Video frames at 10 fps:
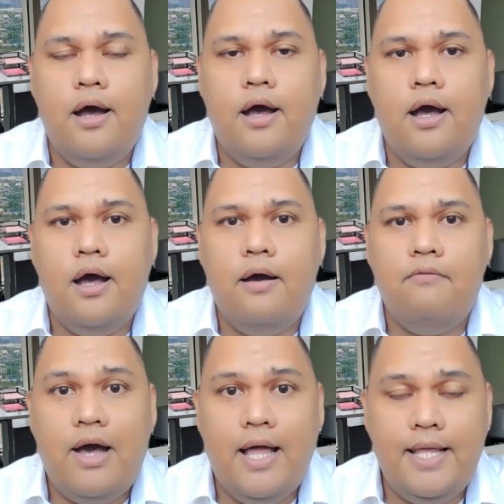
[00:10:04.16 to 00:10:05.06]
uh,
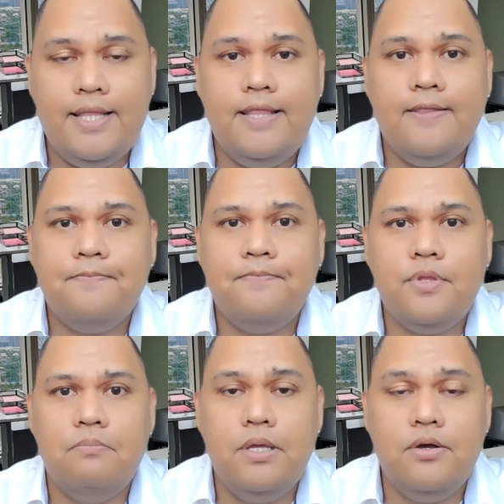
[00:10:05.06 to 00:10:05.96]
valid.
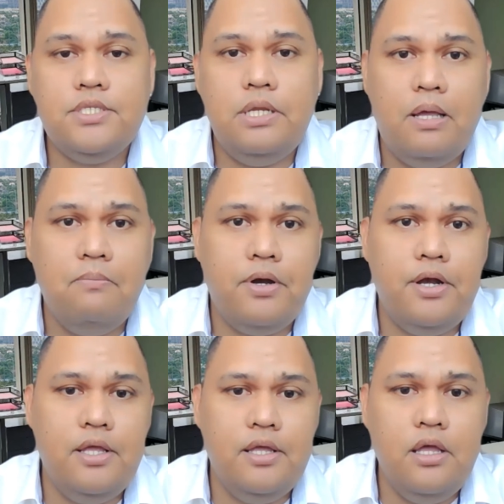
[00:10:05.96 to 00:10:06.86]
Because
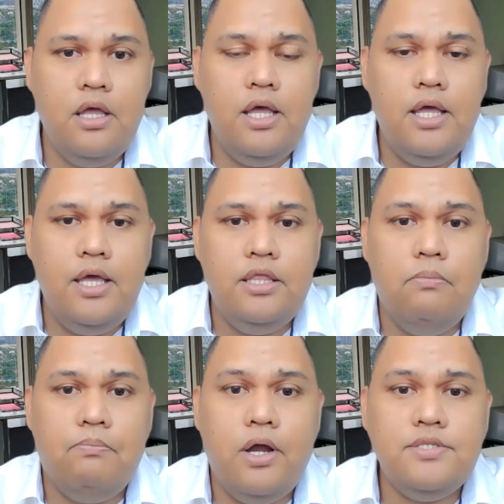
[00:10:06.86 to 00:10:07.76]
remember, in
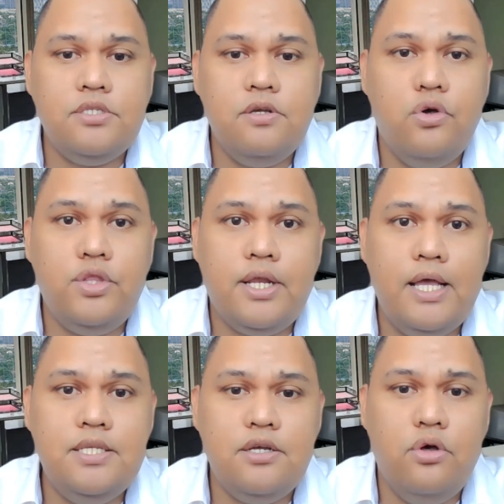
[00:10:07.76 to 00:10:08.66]
the process of
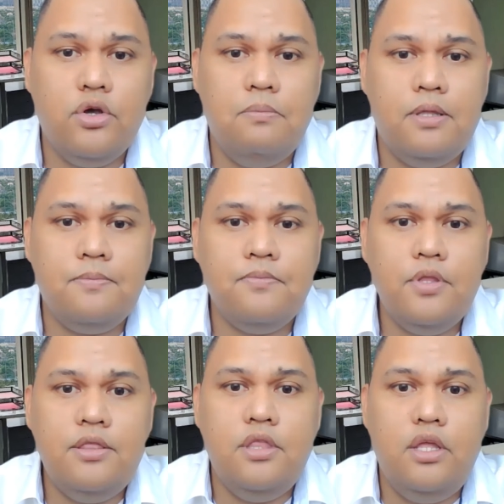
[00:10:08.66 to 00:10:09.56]
notarizing a document,
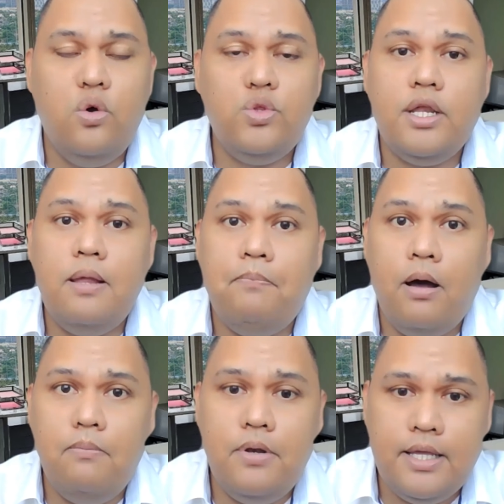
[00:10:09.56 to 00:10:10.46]
the notary
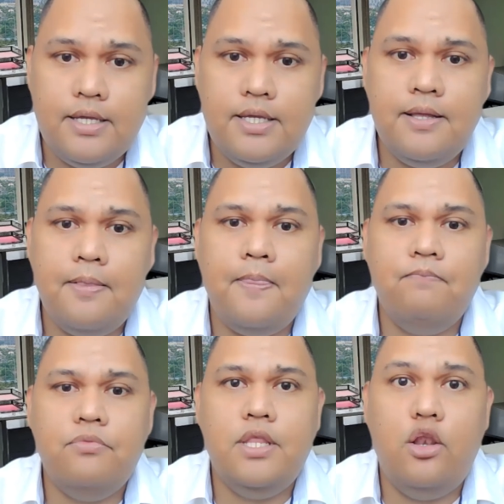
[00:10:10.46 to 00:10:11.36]
public,
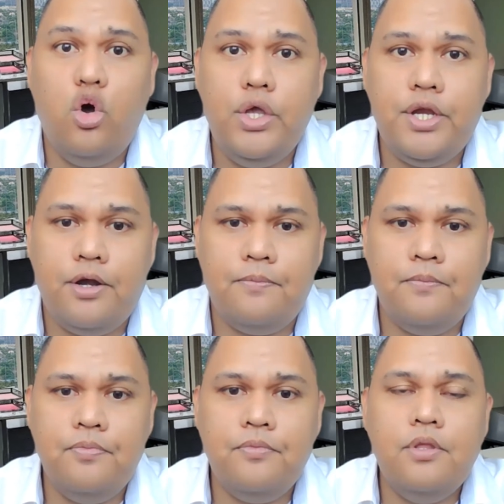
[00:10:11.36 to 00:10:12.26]
the lawyer
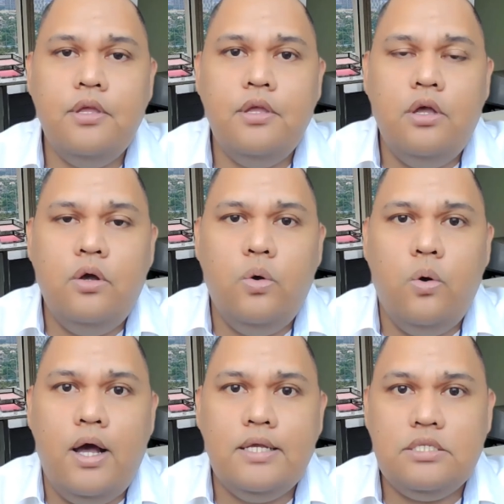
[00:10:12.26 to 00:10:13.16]

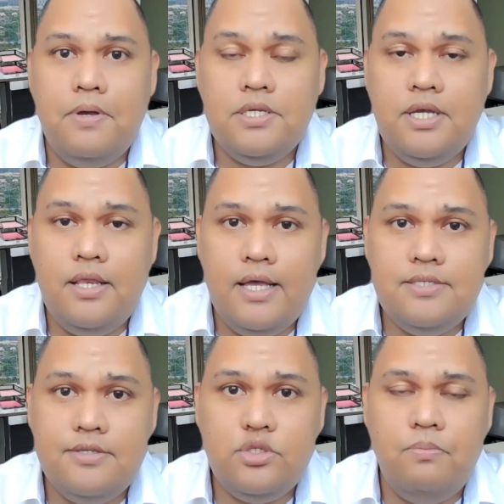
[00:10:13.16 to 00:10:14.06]
who has a special
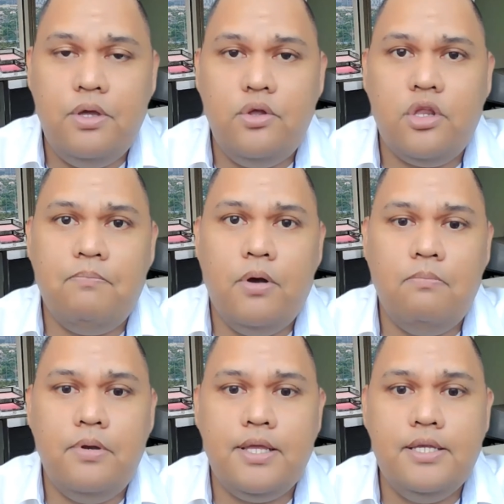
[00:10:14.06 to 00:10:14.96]
license to be notary
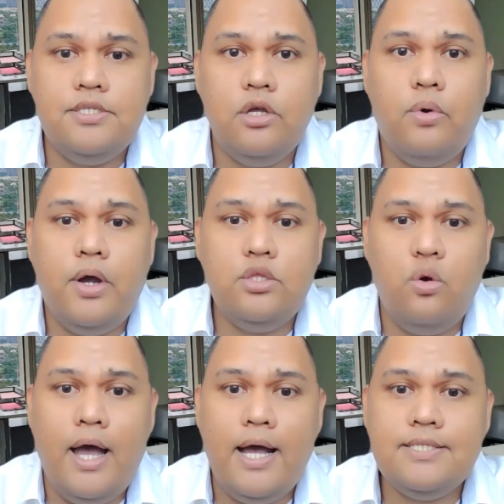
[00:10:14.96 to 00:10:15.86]
public, is required
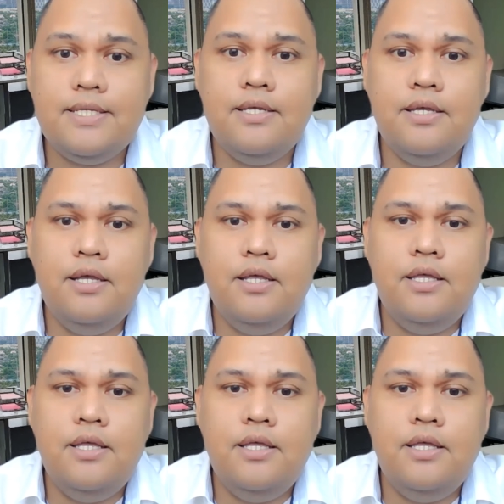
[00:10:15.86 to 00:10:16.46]
to ask